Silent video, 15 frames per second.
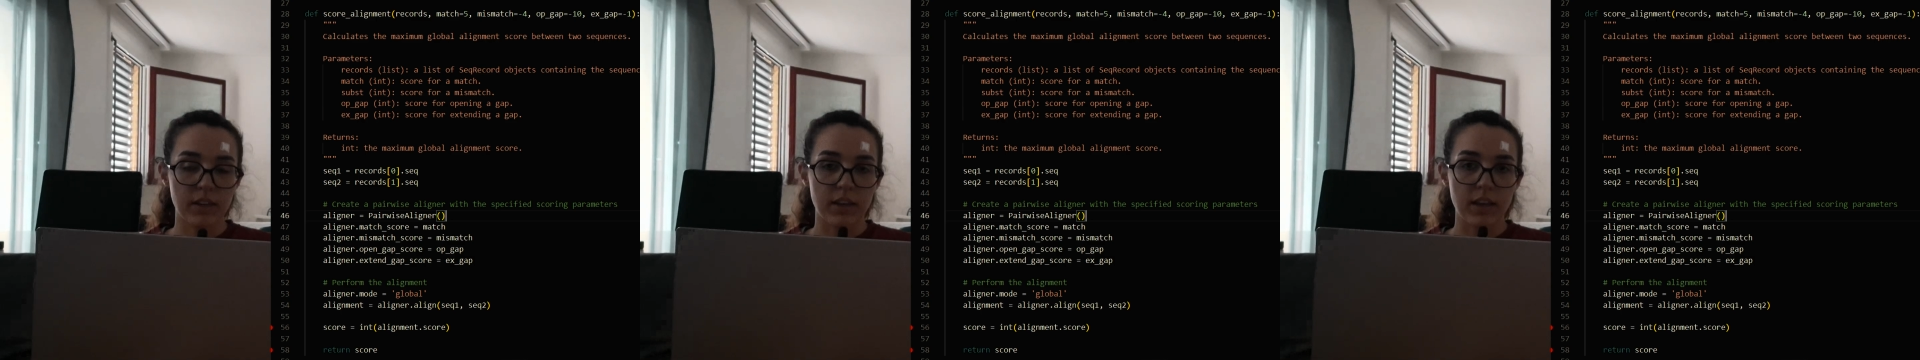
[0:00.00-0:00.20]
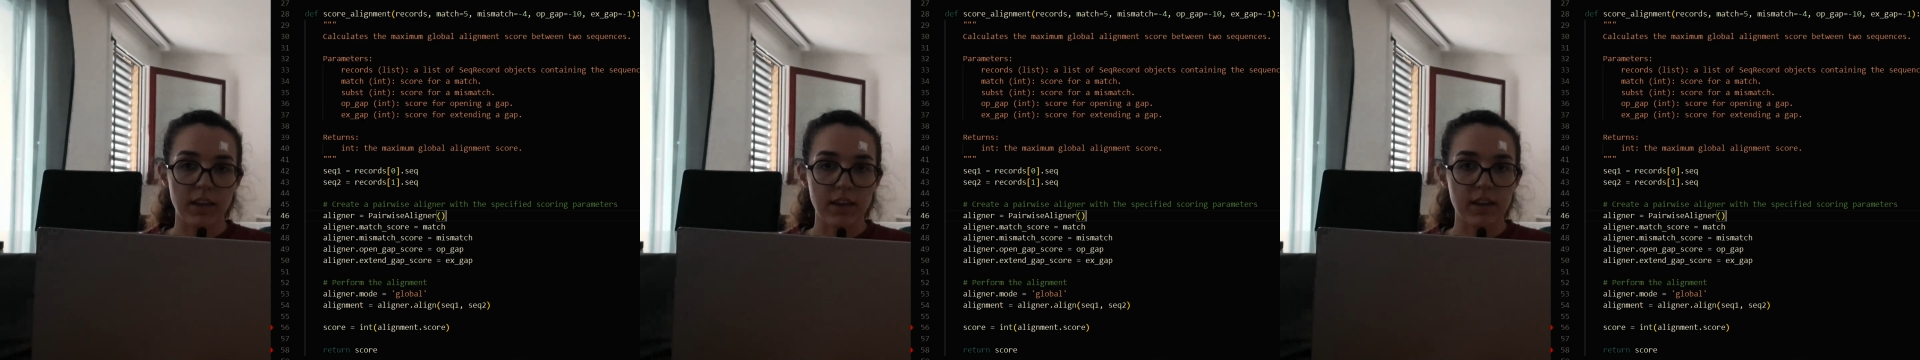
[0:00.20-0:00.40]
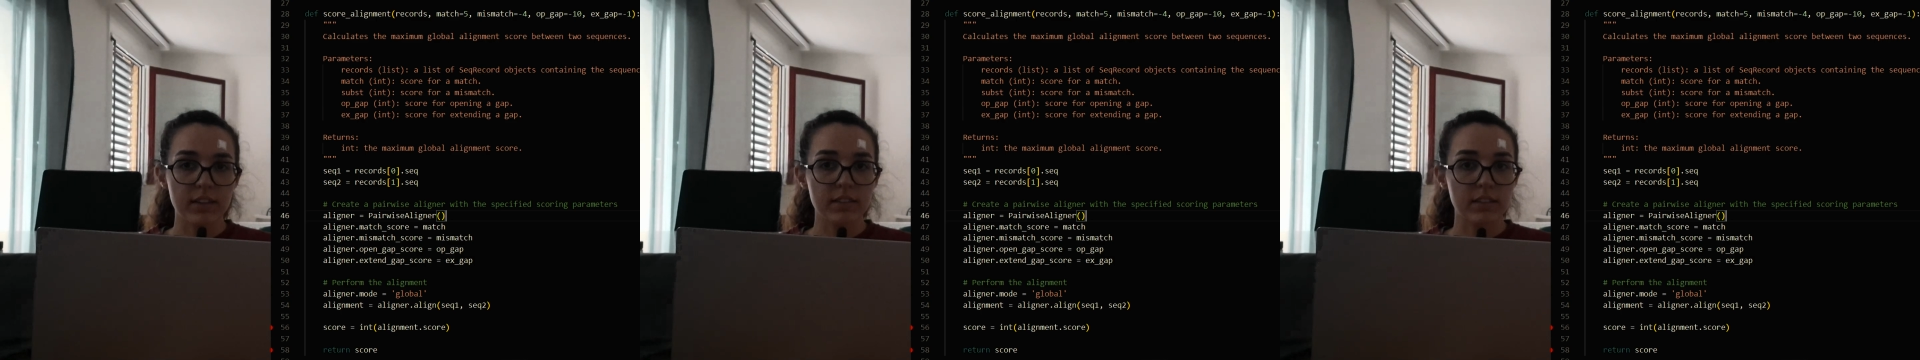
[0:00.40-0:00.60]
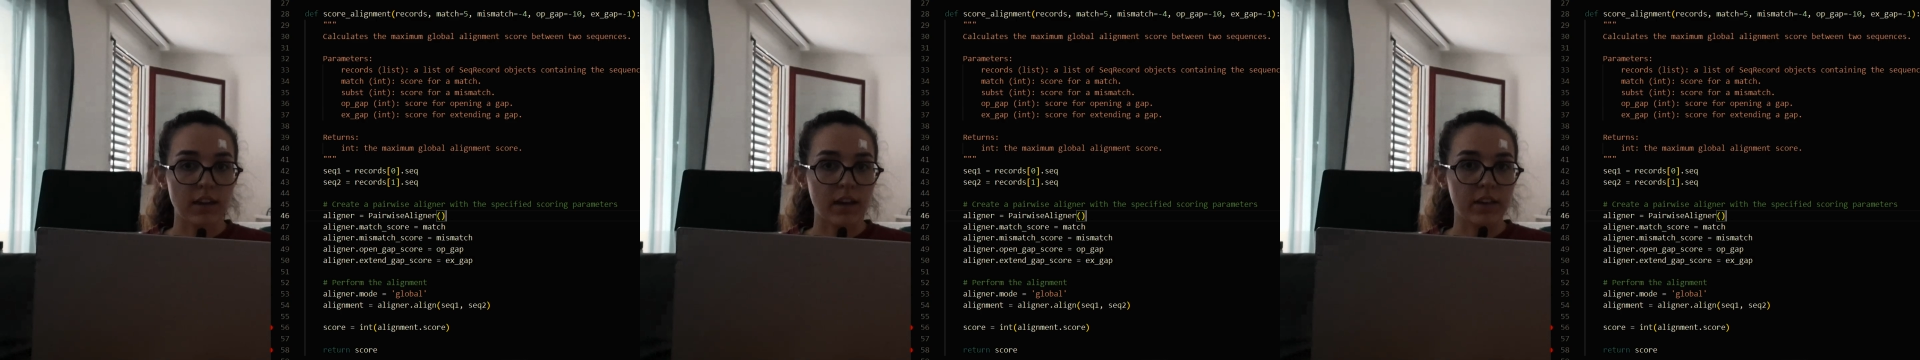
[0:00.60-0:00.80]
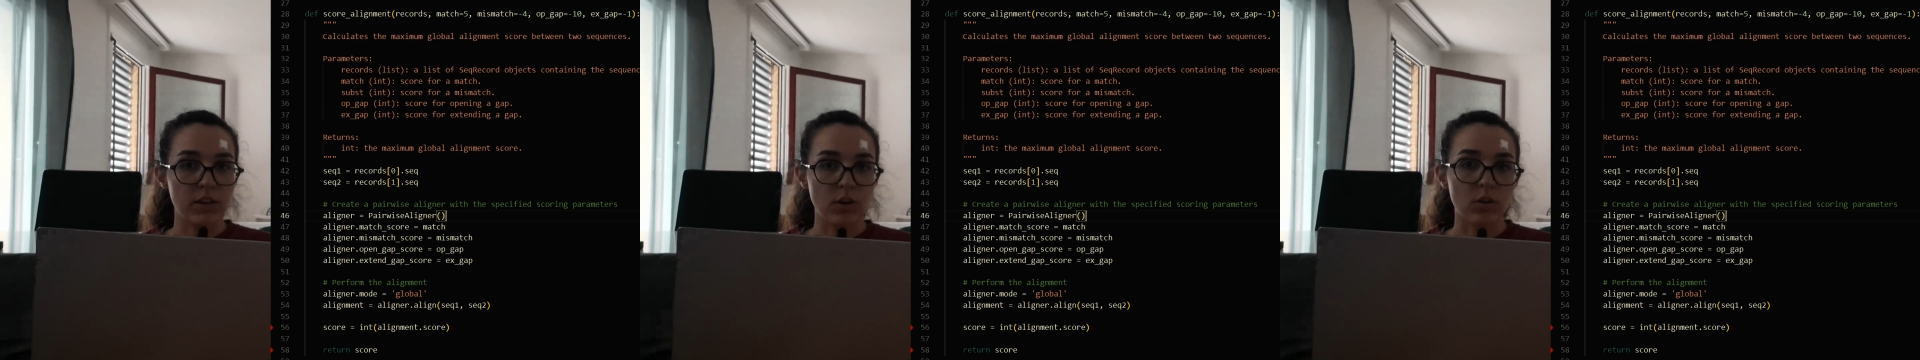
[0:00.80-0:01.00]
and
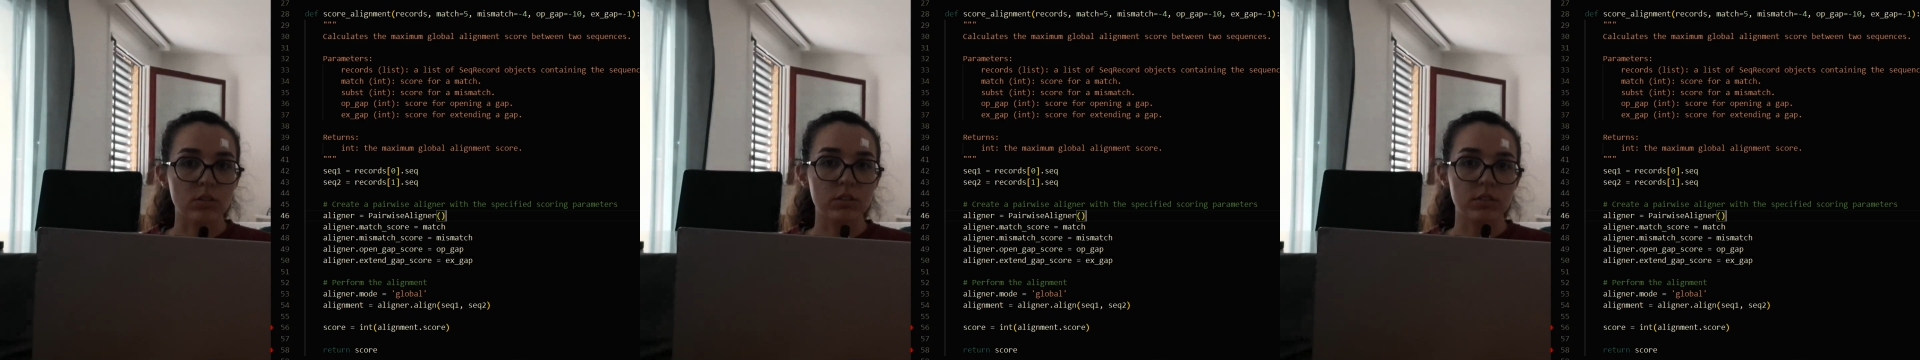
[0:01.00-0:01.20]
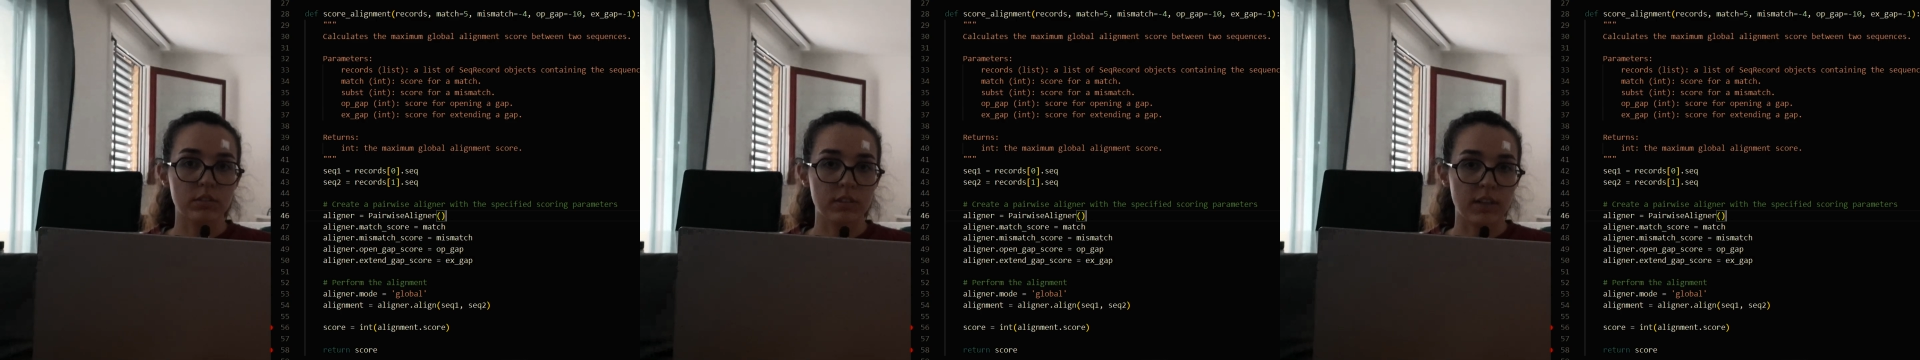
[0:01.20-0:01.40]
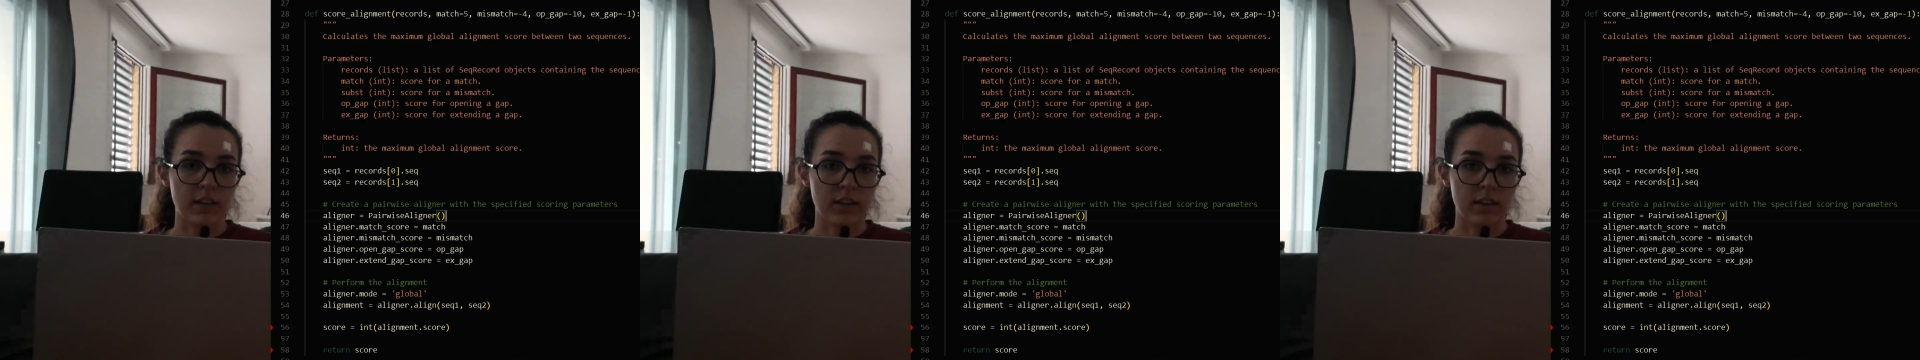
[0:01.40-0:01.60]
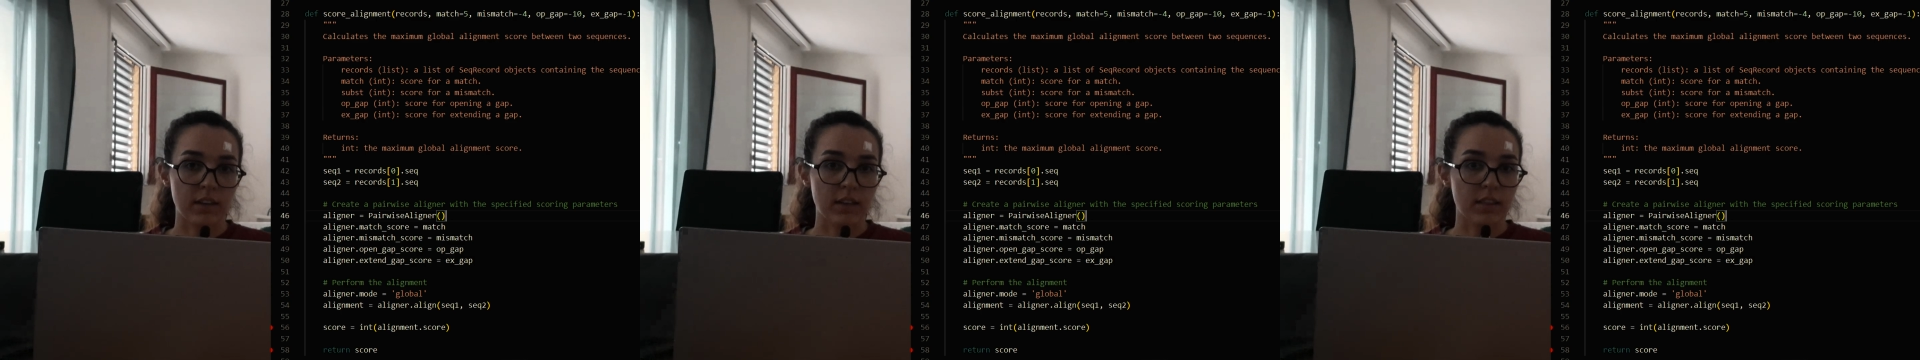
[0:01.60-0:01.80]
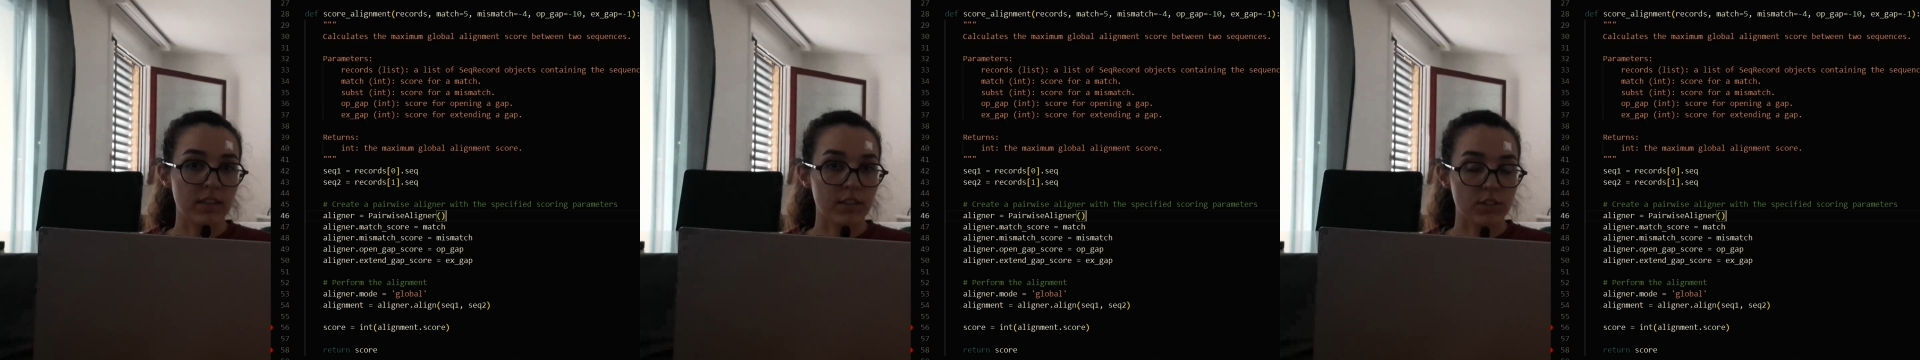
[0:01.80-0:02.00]
I got
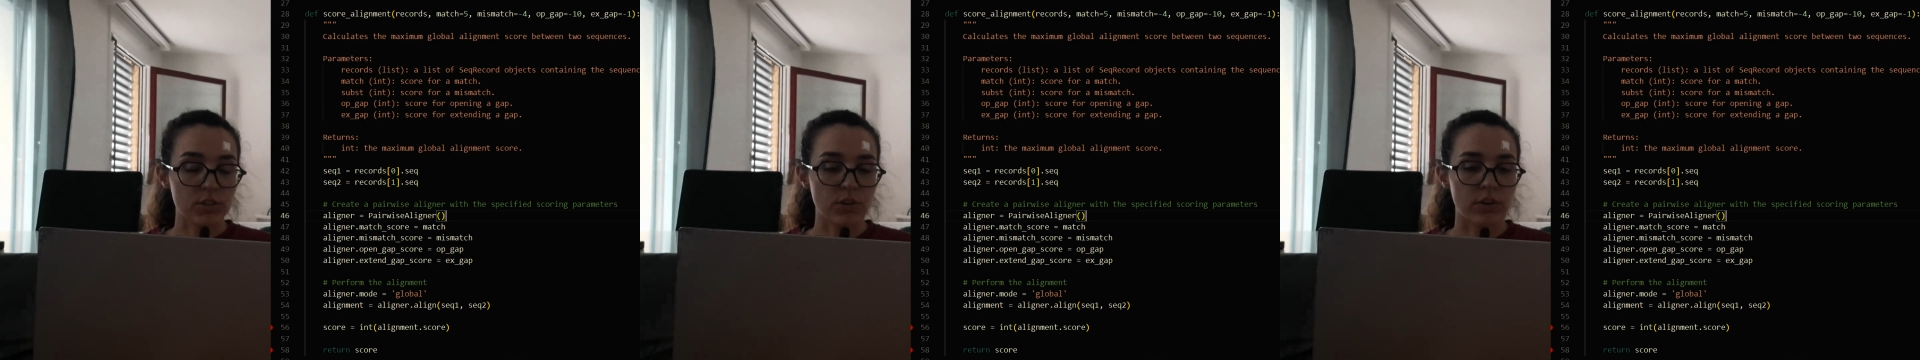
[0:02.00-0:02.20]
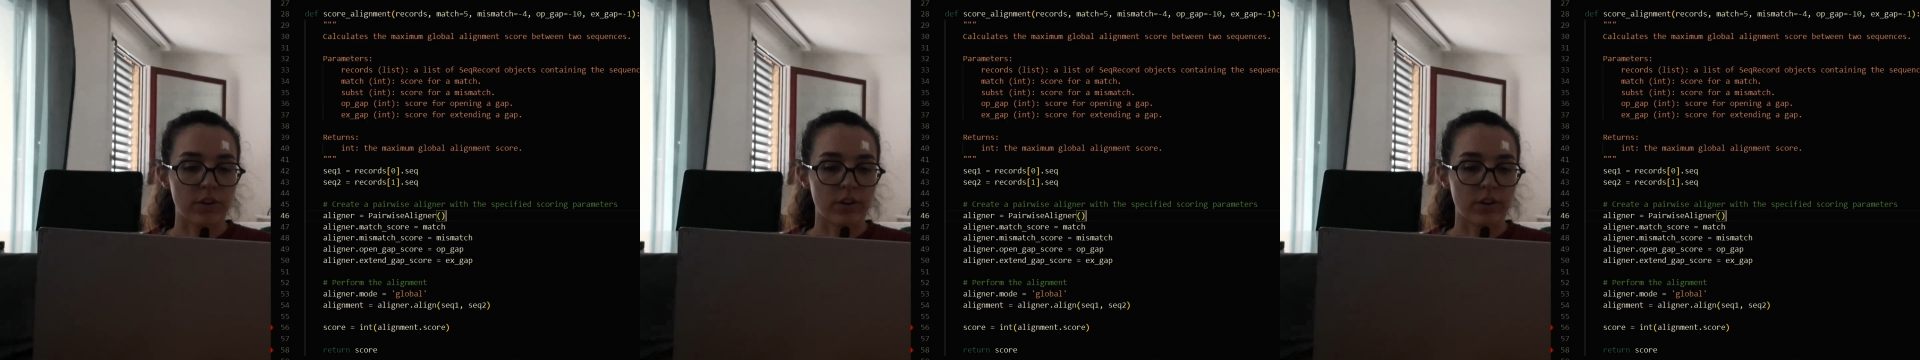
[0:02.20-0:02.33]
the score,